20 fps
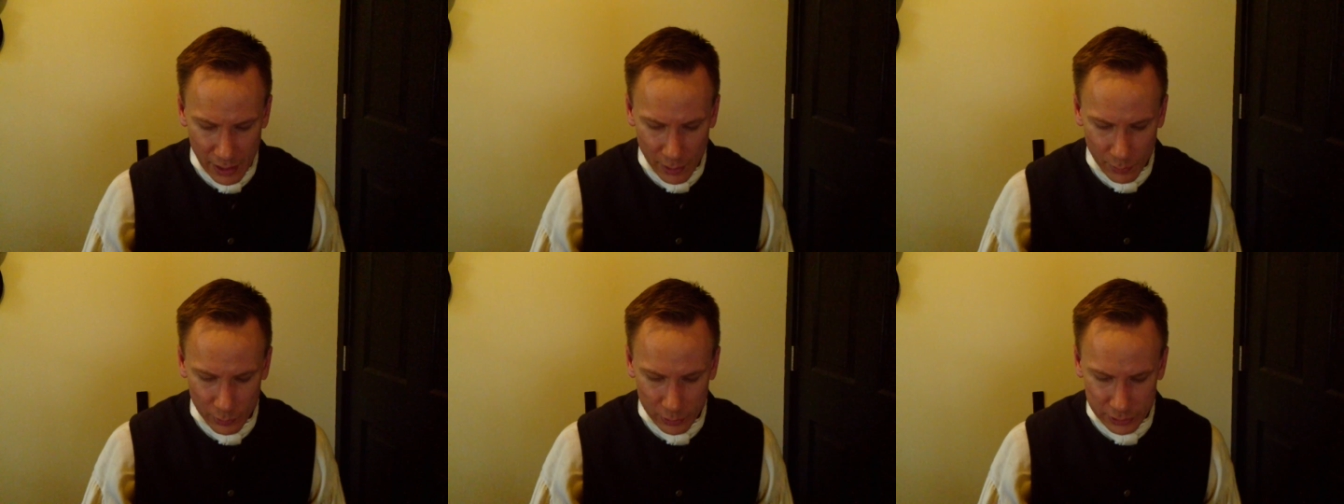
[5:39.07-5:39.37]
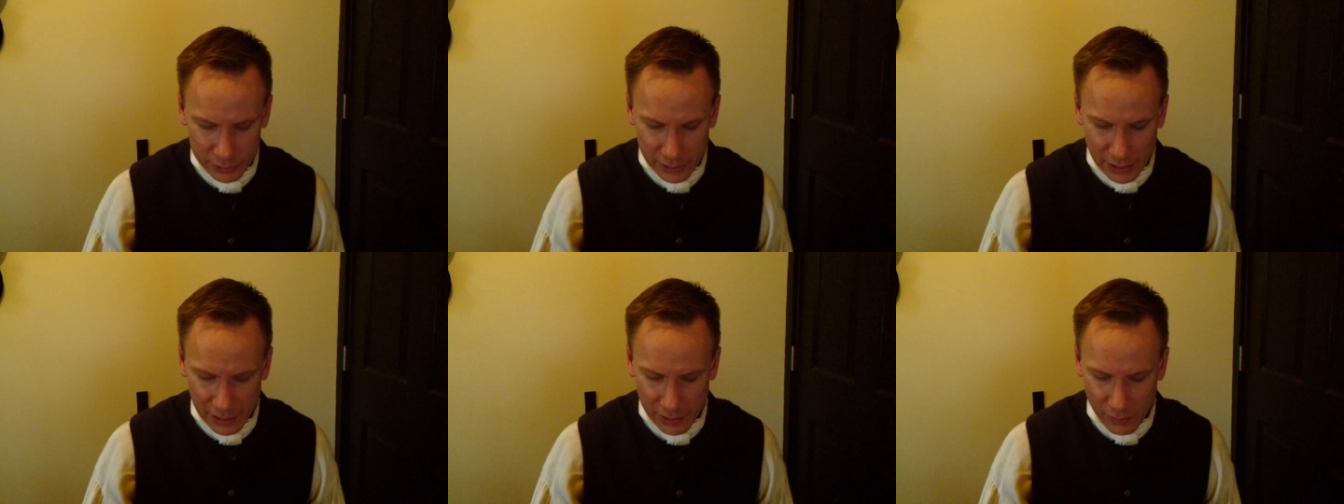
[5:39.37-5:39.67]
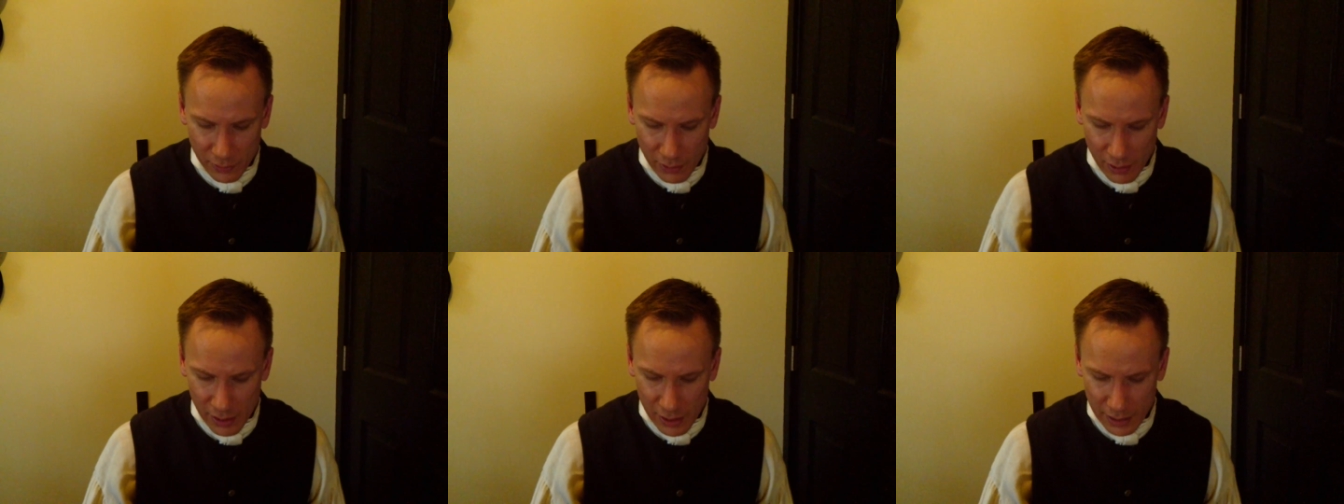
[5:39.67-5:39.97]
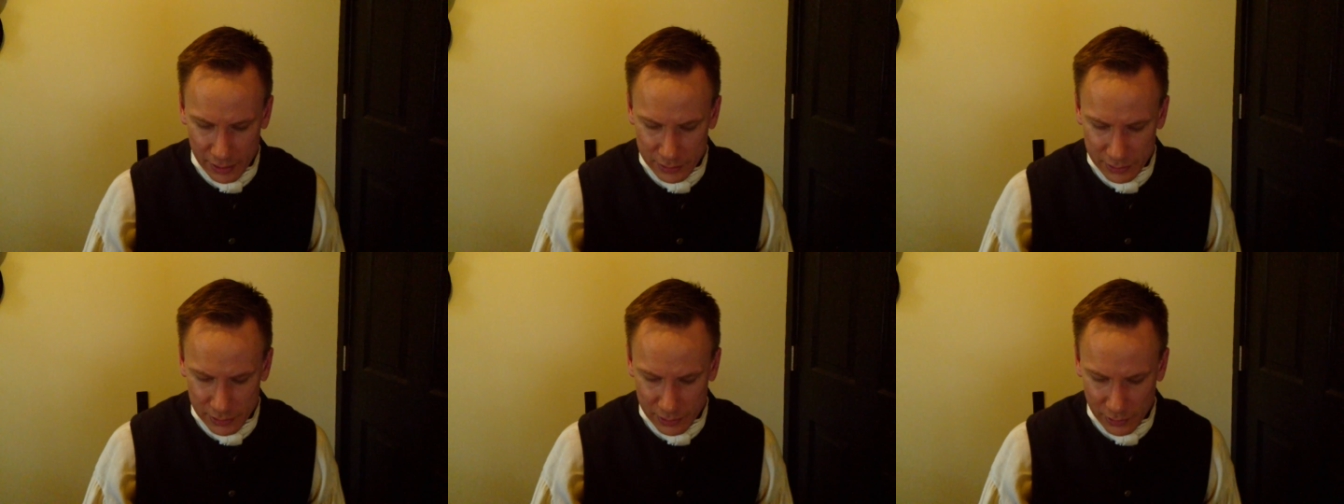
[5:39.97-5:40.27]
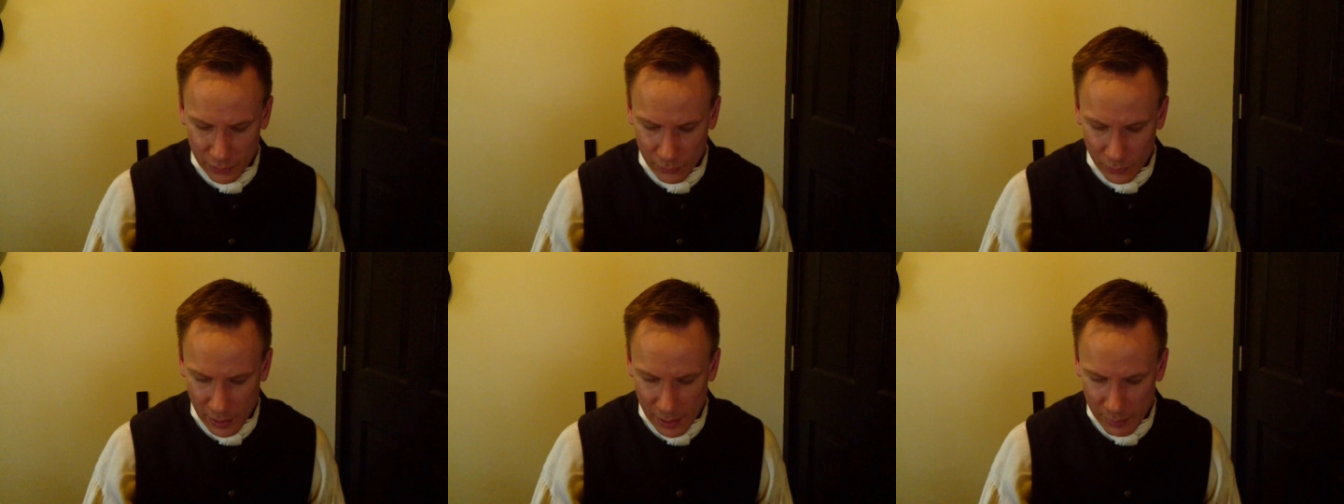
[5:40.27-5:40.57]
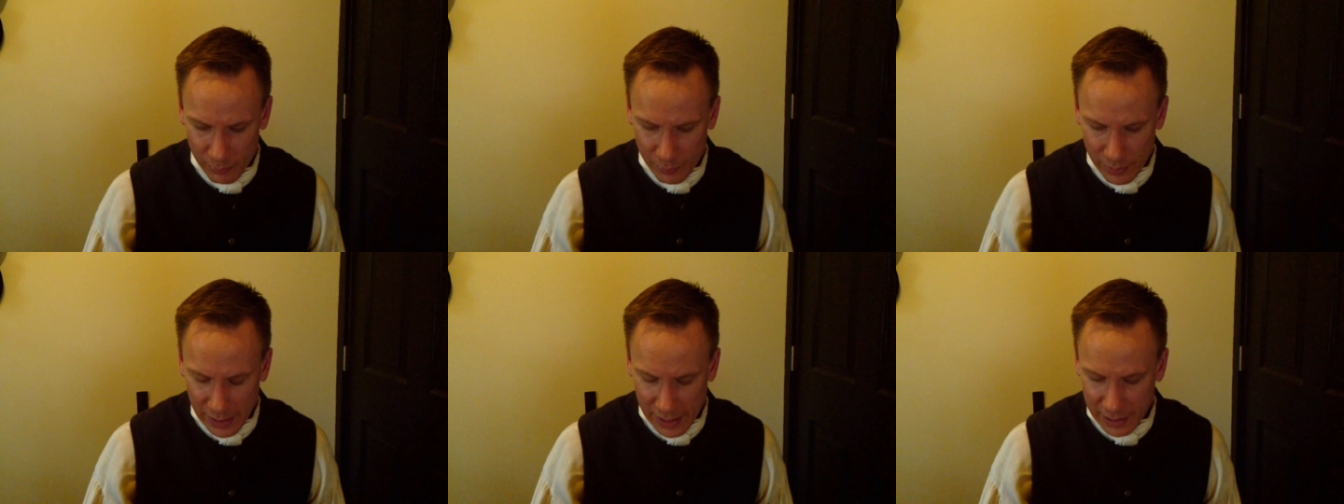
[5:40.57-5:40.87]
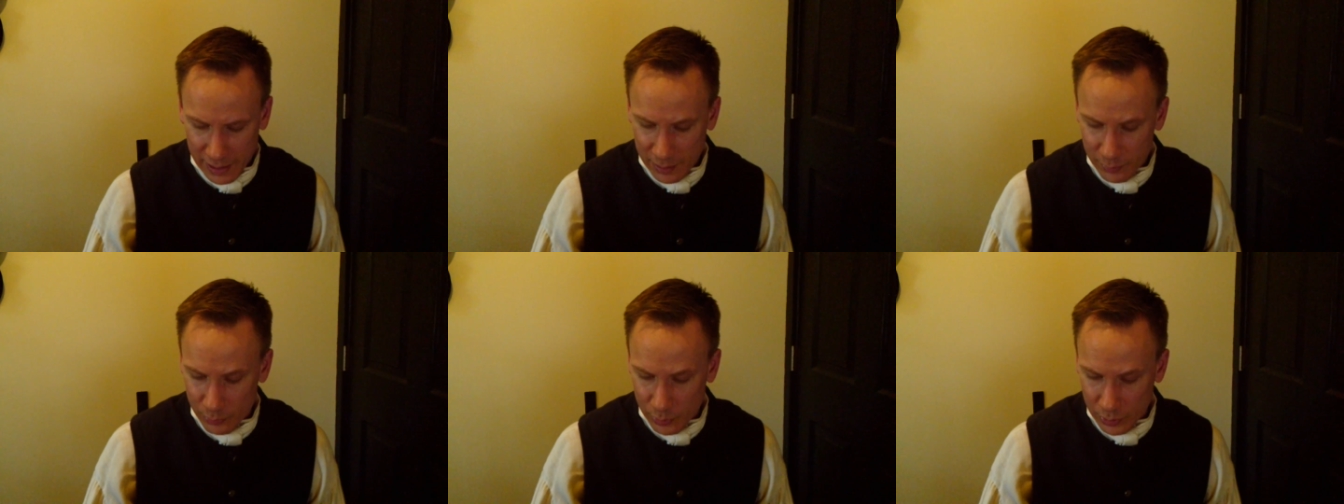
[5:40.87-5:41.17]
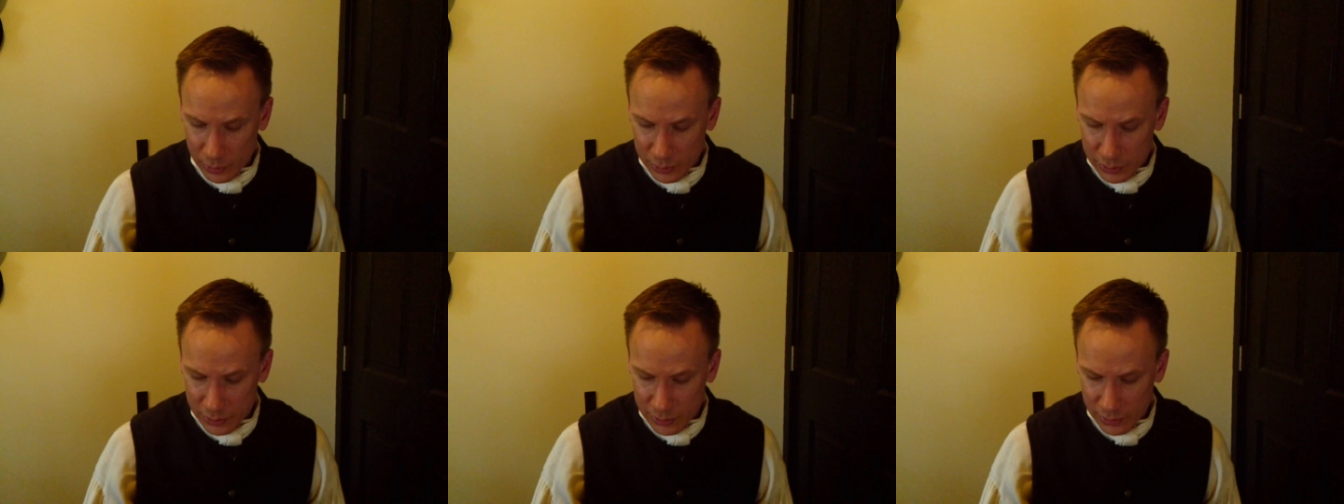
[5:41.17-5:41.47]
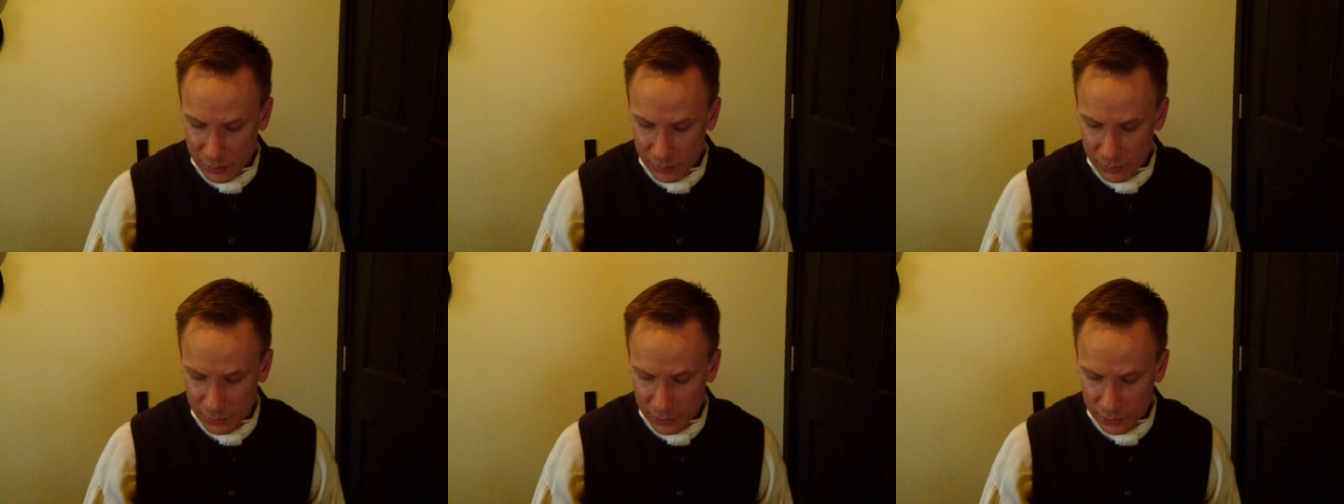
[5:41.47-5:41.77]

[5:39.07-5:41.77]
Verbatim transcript: which they crossed to the right bank and pursued.